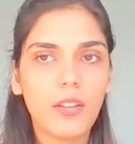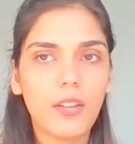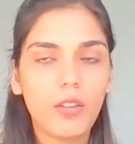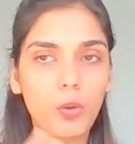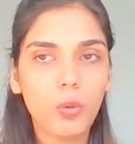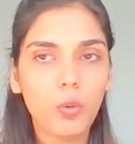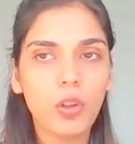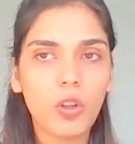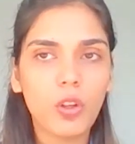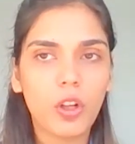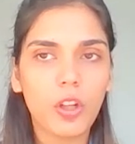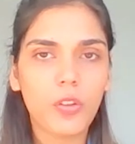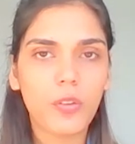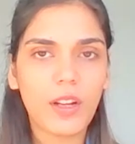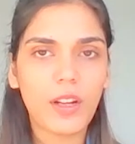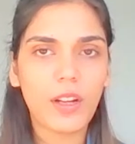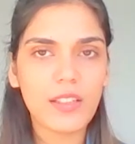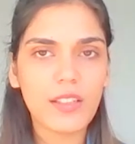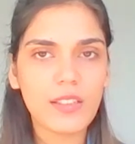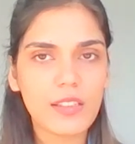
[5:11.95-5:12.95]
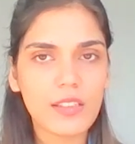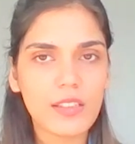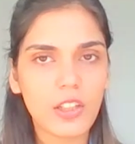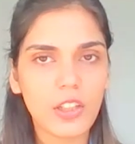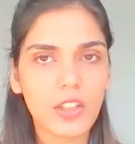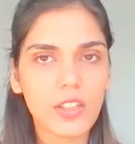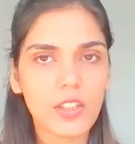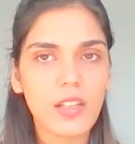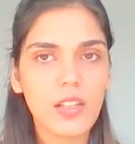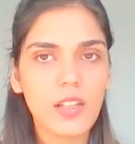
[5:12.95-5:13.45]
through the authorized
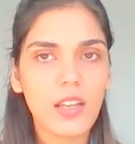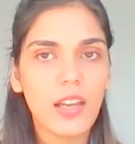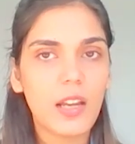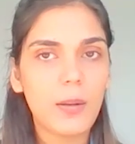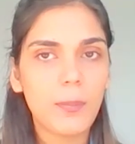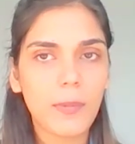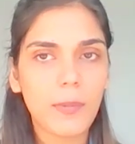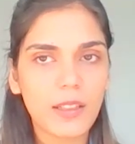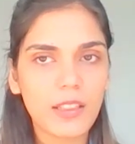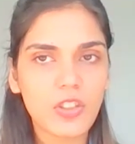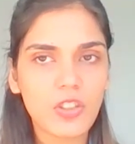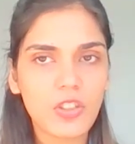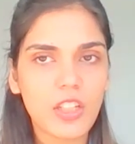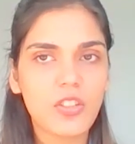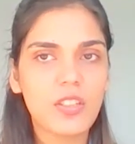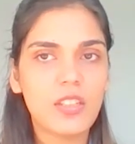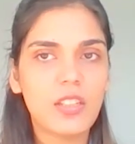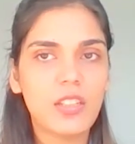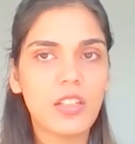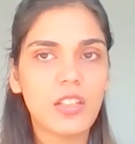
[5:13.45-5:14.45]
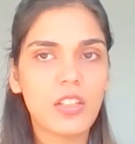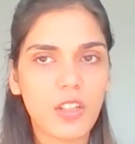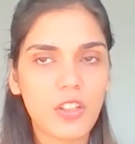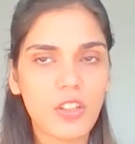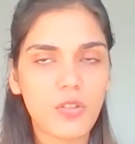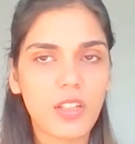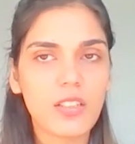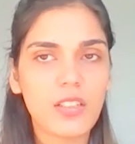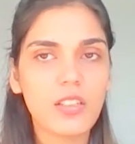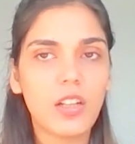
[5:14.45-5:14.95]
dealers and money changes in
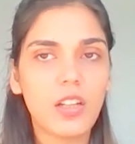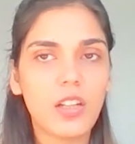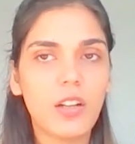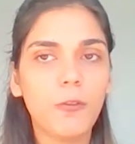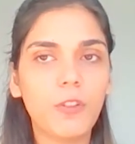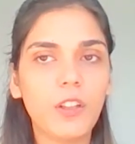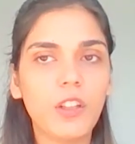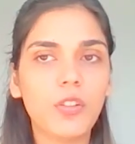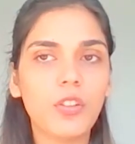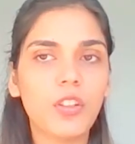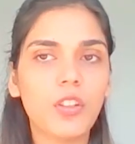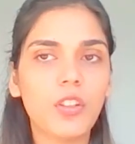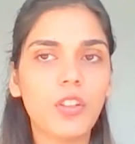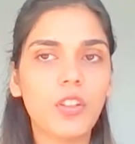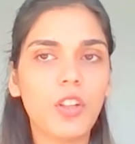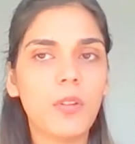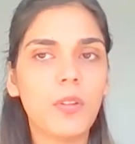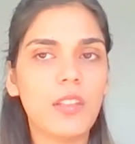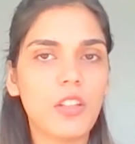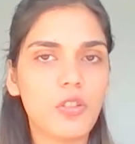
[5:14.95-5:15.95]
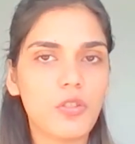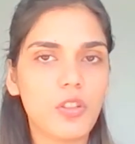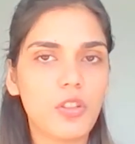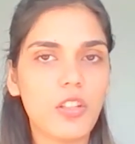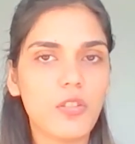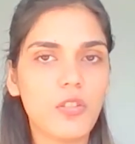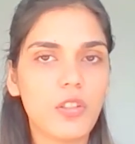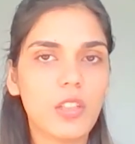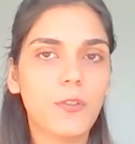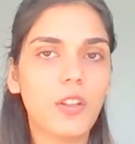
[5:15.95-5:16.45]
exchange rates, are free to determine the
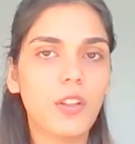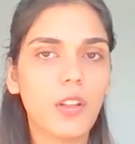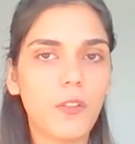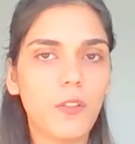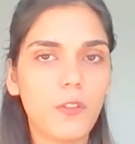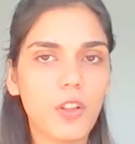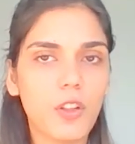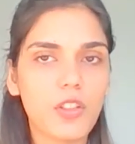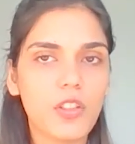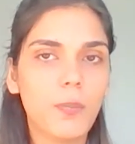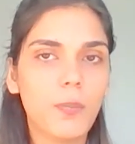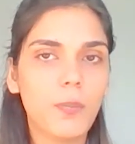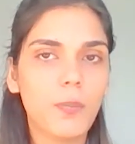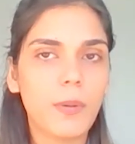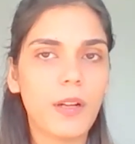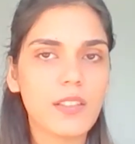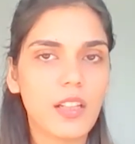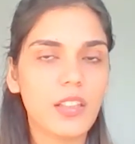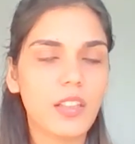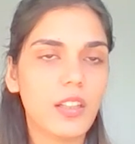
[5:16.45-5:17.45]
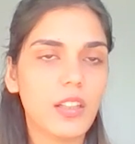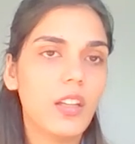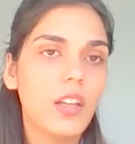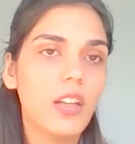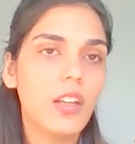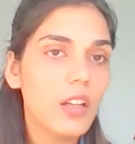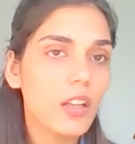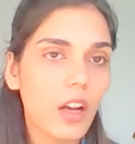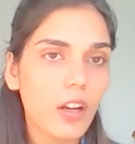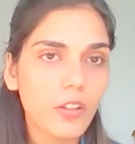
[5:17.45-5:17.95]
exchange rates for conversion of Pakistani
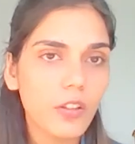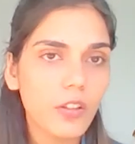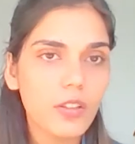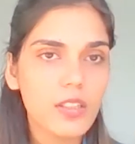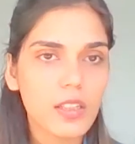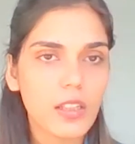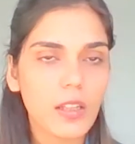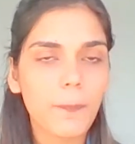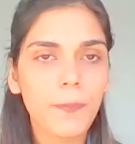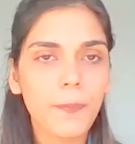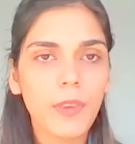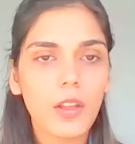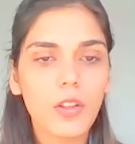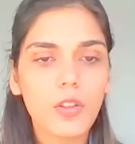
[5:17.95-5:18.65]
currency.